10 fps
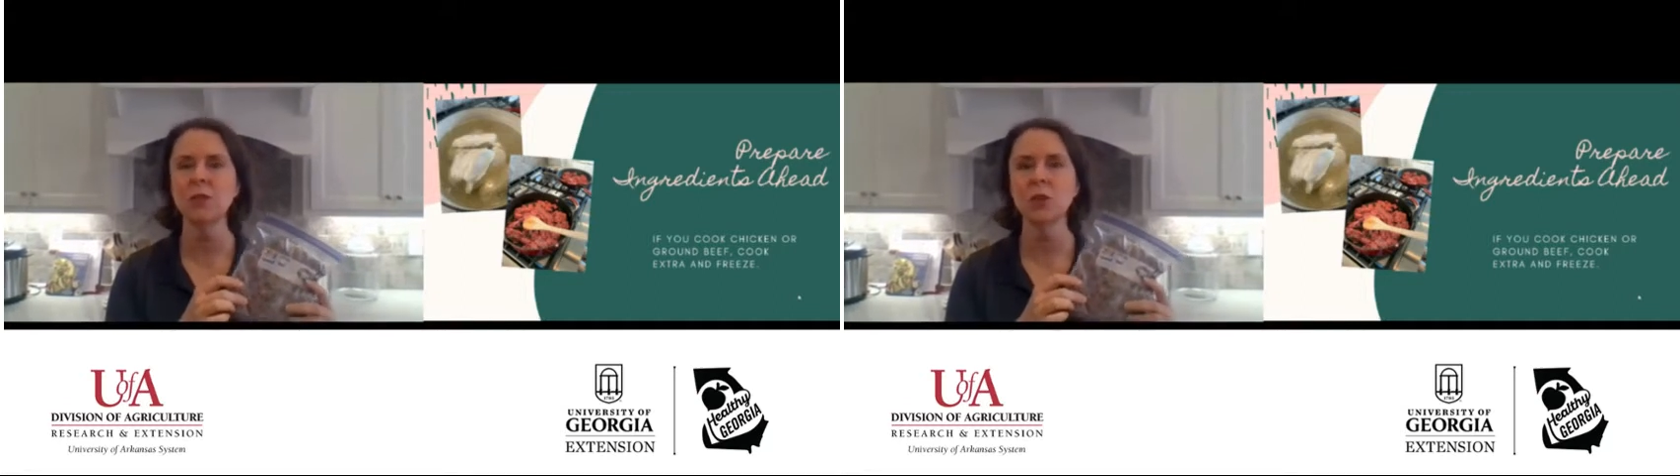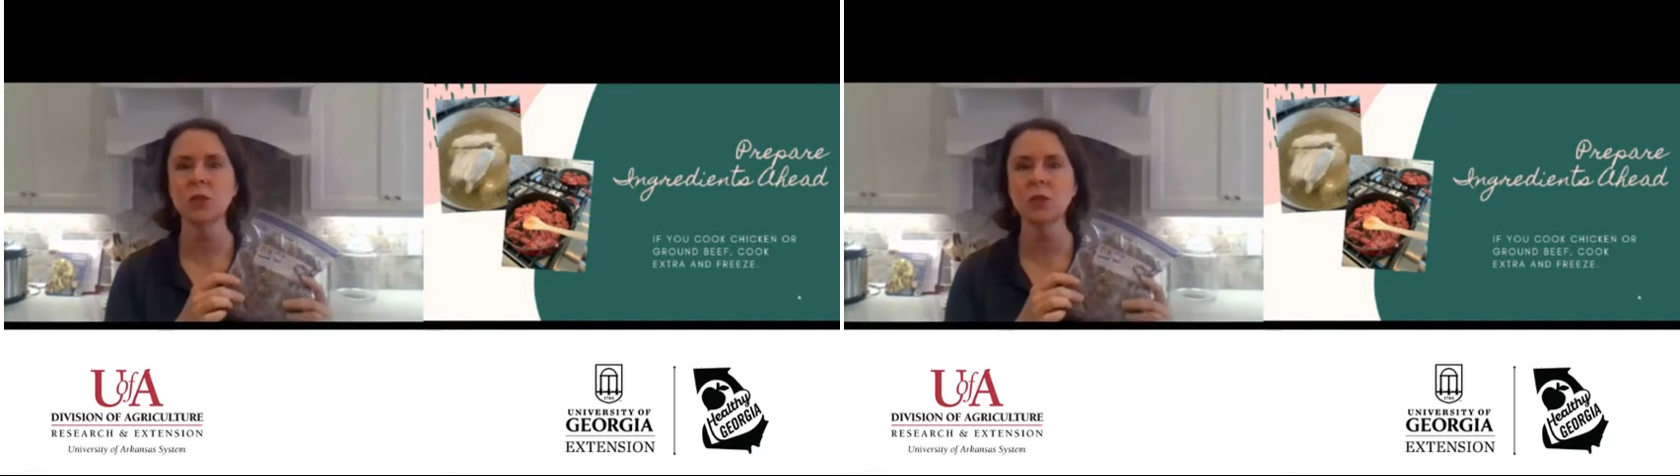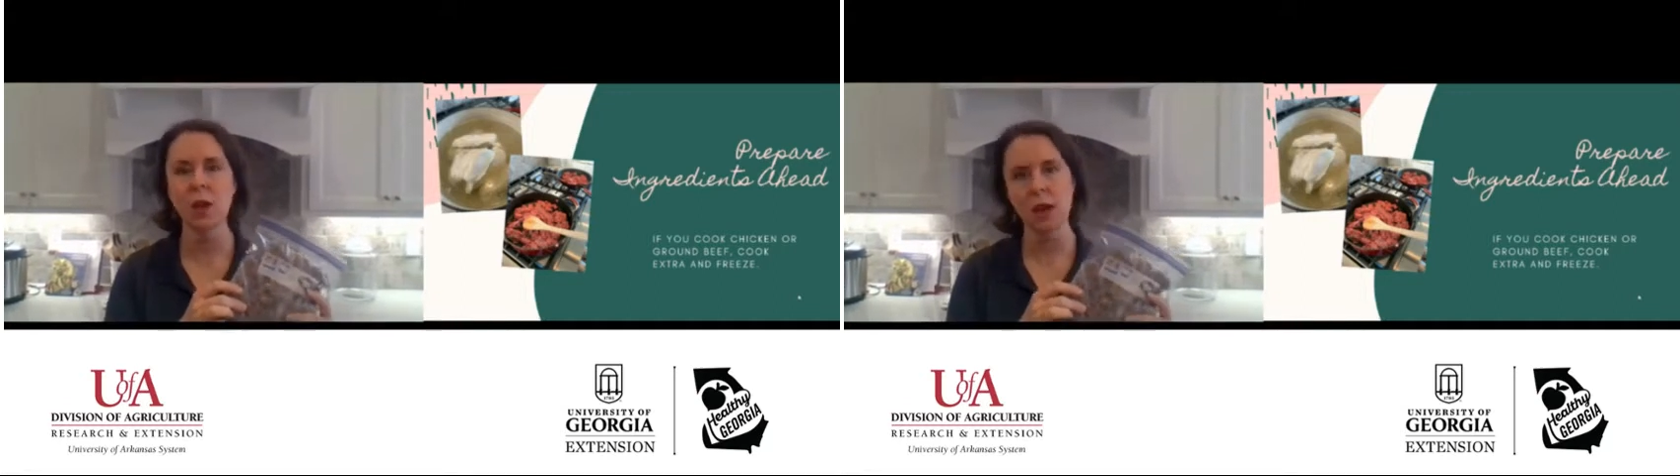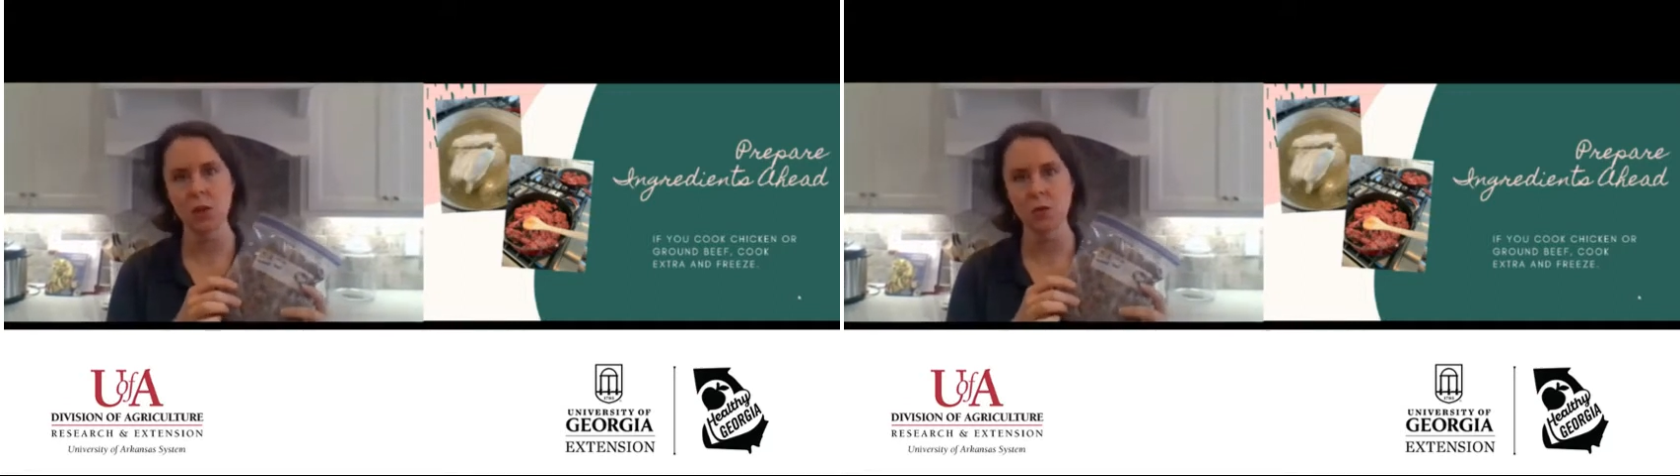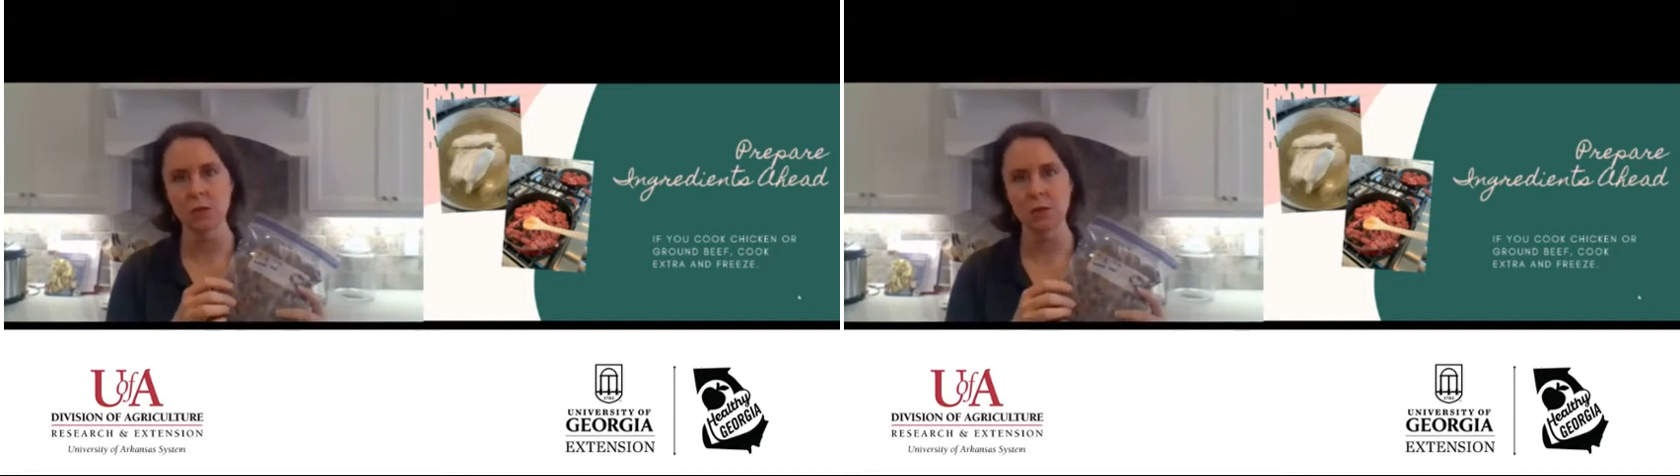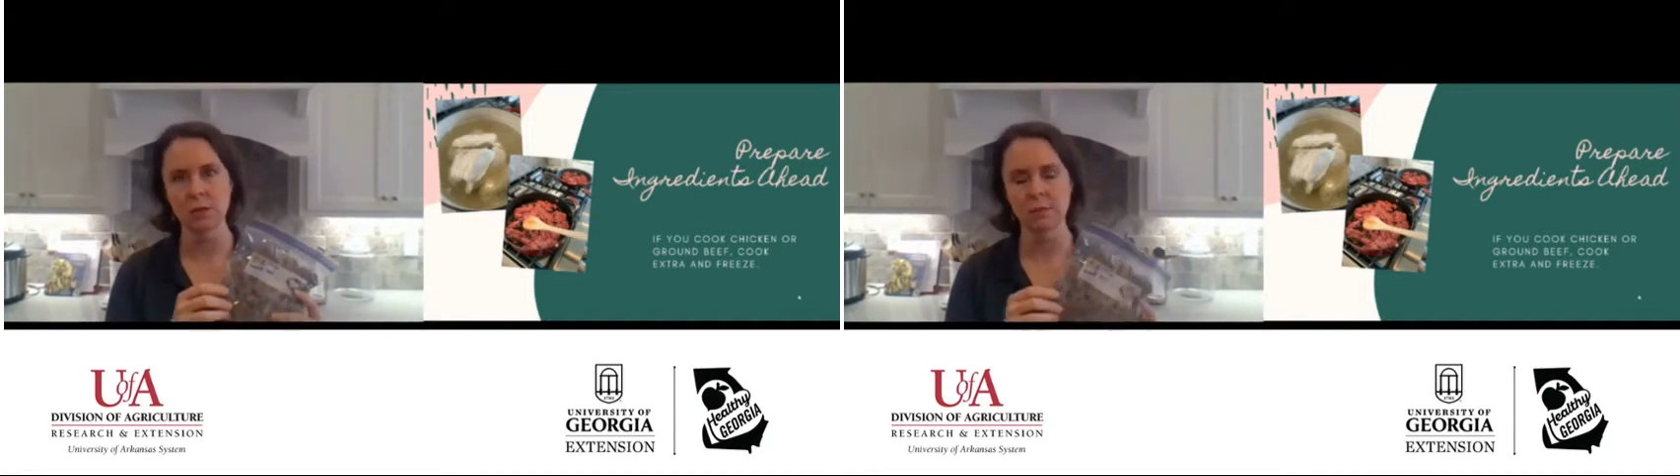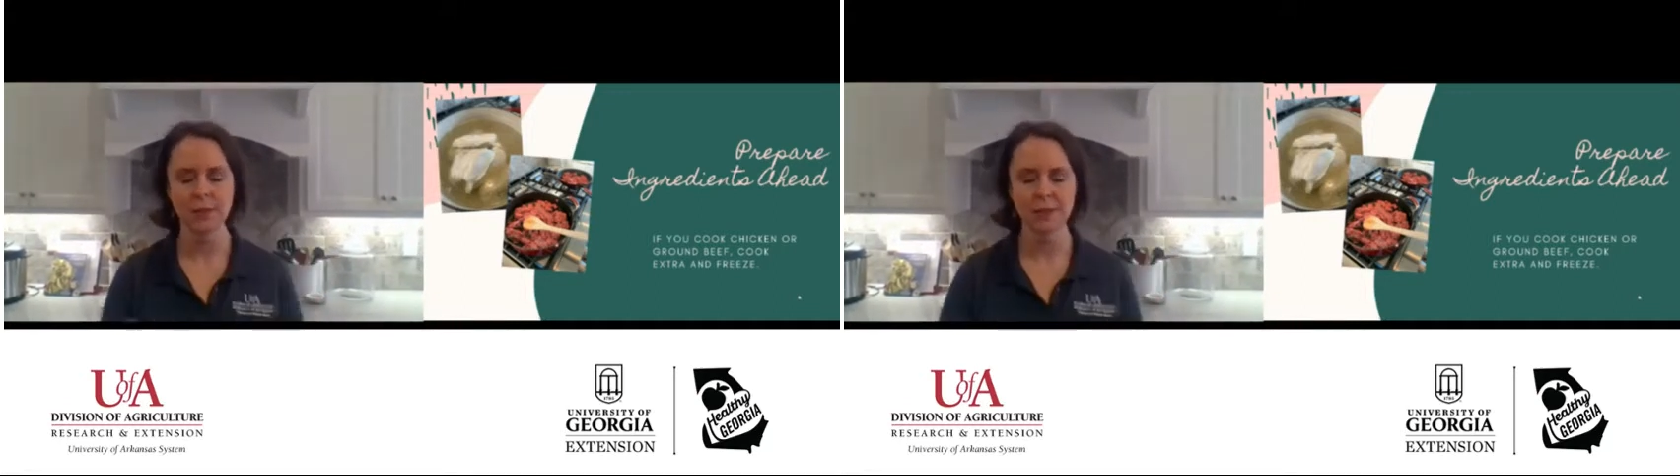for tacos.